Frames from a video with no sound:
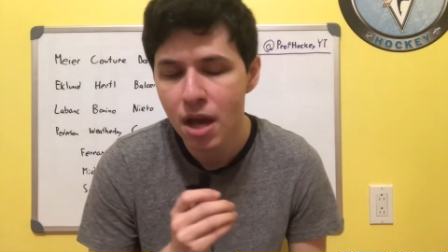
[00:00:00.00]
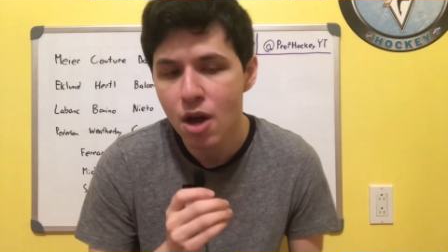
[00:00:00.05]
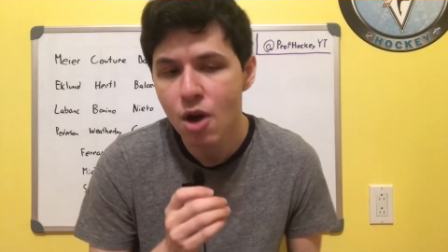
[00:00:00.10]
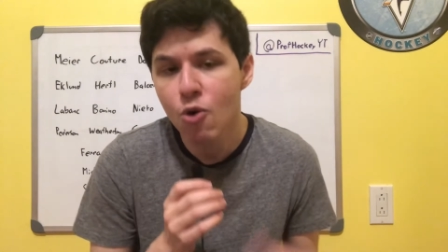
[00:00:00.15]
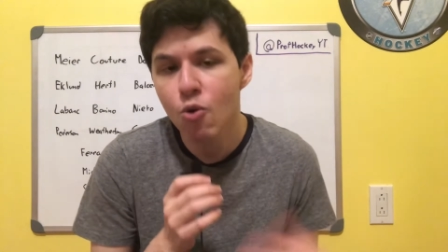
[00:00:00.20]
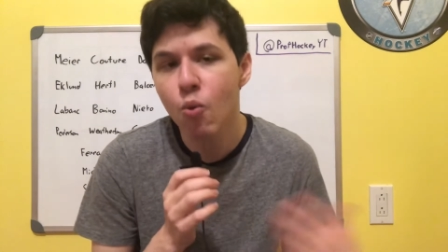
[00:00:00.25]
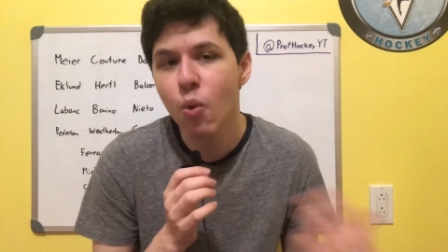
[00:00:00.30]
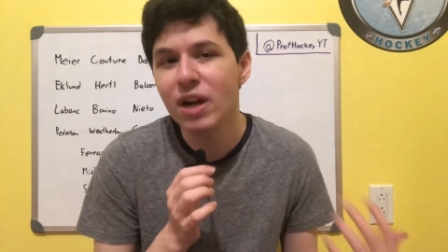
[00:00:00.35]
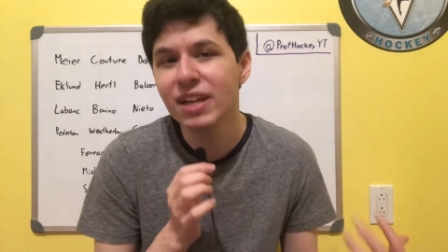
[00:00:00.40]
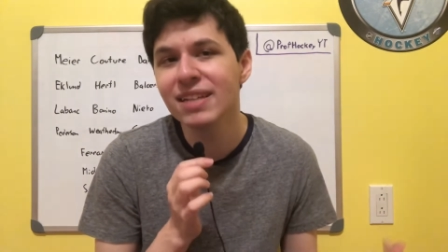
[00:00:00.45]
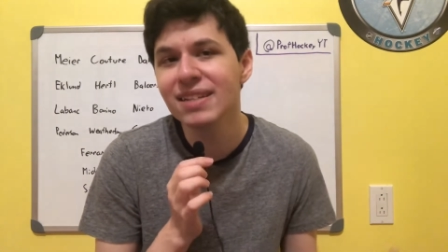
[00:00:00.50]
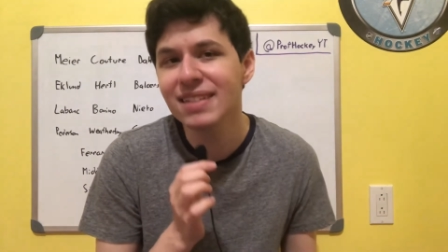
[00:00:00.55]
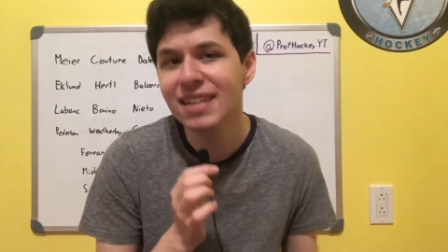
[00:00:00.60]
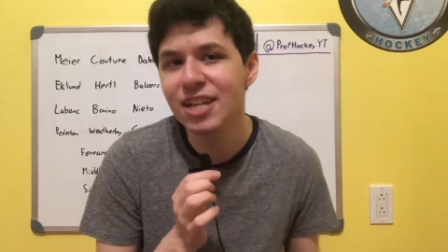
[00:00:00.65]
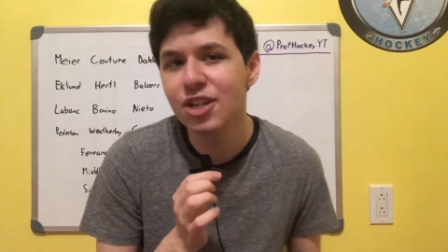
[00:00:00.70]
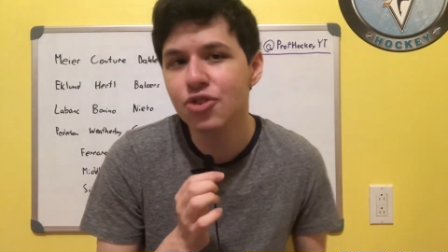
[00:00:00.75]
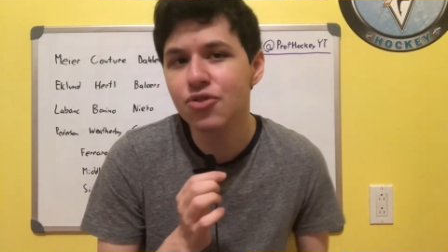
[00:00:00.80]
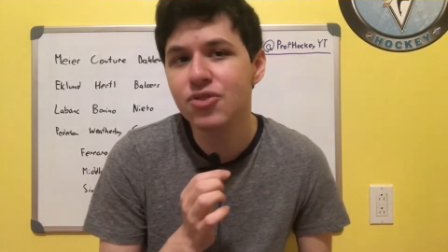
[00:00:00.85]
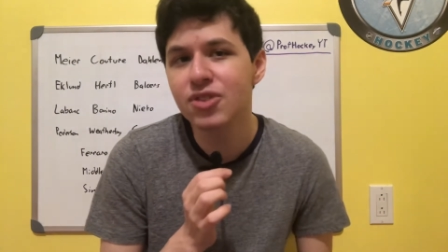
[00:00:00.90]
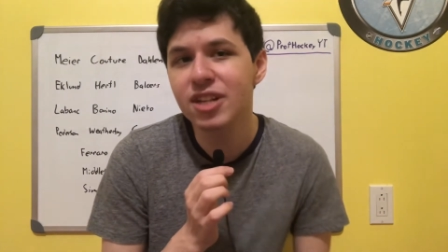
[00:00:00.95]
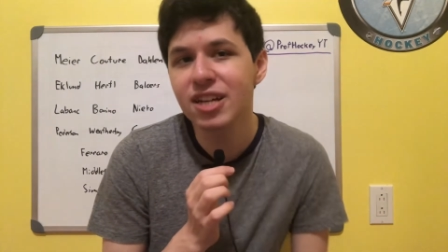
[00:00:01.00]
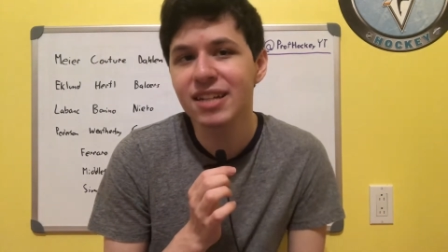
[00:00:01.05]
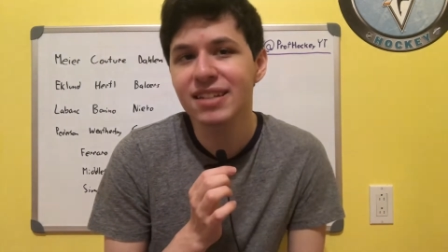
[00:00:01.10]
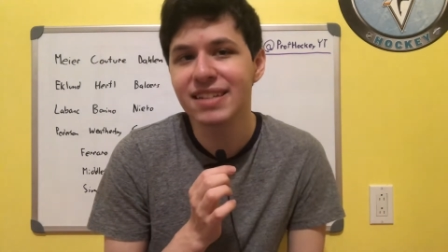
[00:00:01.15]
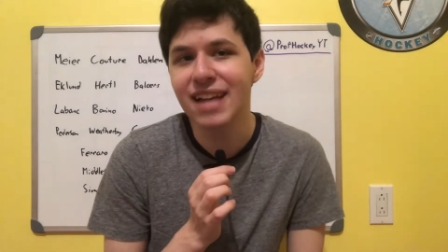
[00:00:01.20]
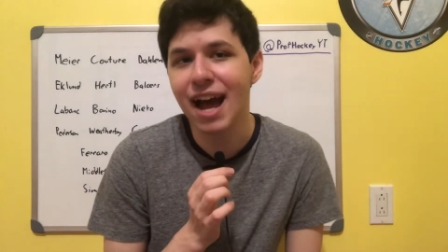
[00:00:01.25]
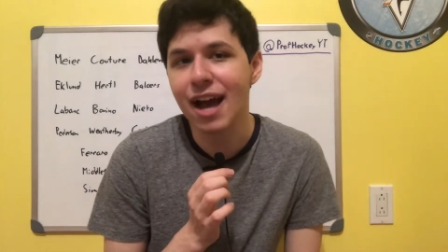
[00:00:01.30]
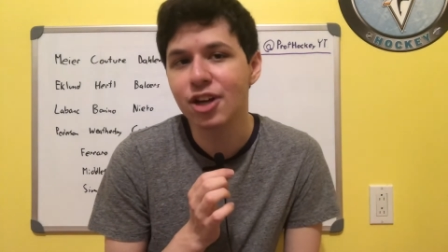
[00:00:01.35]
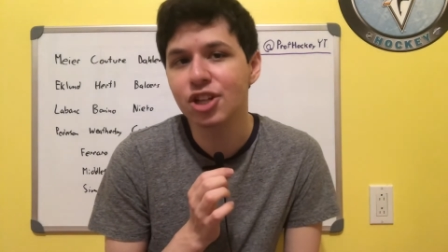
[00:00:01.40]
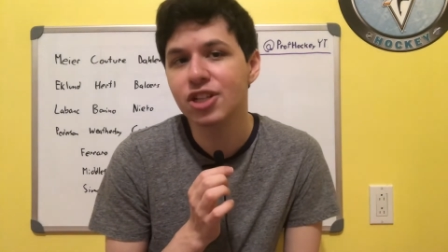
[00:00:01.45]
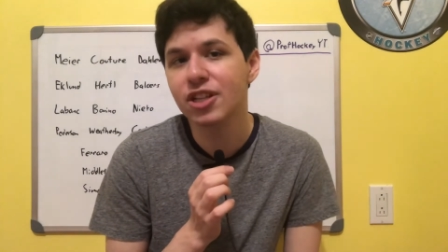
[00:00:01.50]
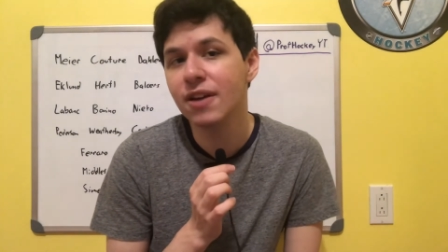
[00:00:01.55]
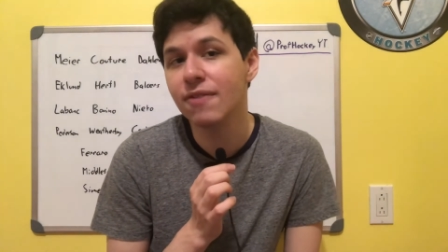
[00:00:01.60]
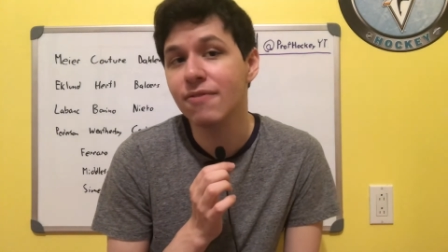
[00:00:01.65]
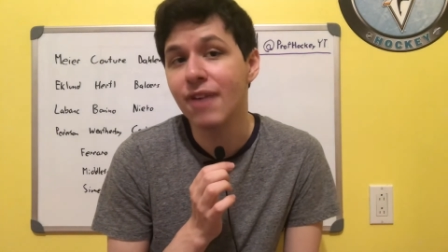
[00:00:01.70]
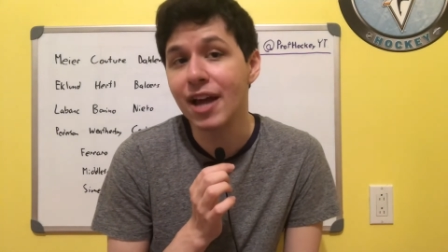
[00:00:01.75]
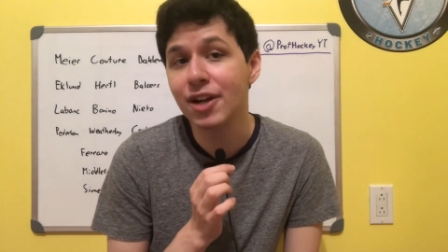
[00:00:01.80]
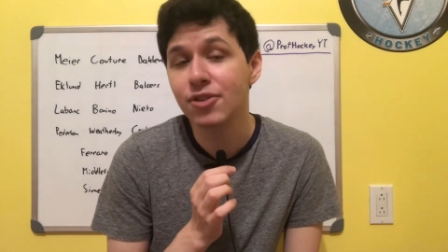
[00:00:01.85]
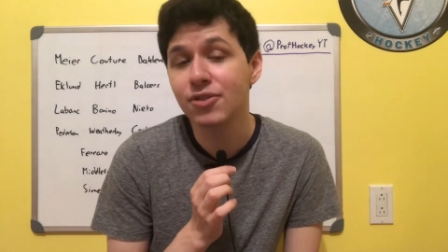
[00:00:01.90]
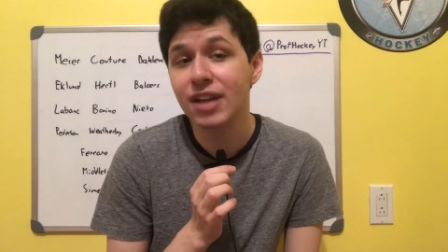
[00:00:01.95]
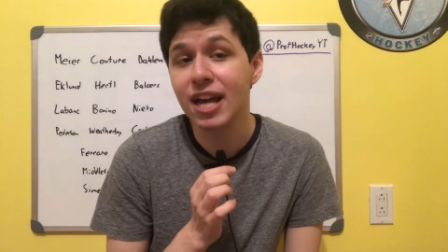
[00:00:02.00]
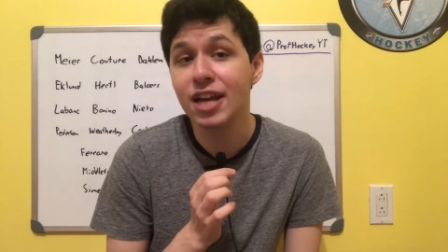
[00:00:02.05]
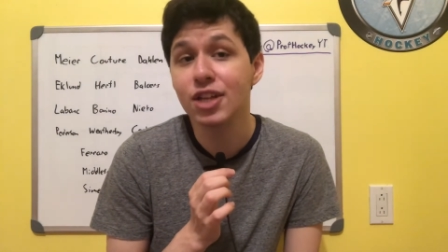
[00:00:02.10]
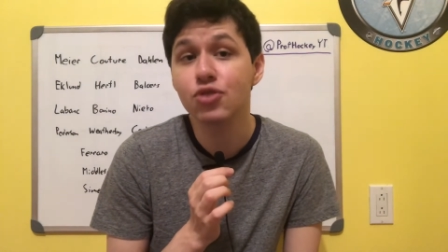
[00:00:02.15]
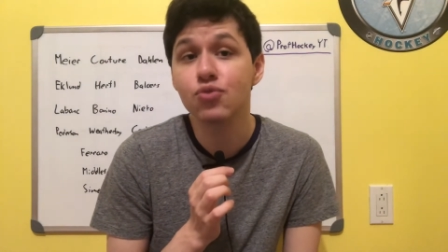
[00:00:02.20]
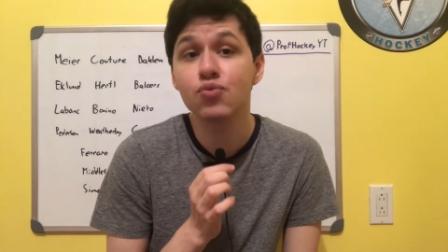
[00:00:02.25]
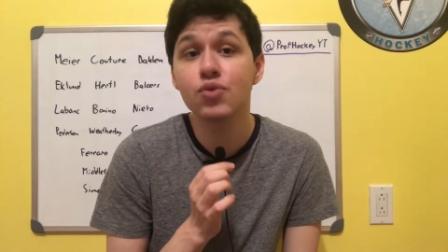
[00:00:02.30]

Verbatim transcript: What is interesting is actually Evander Kane's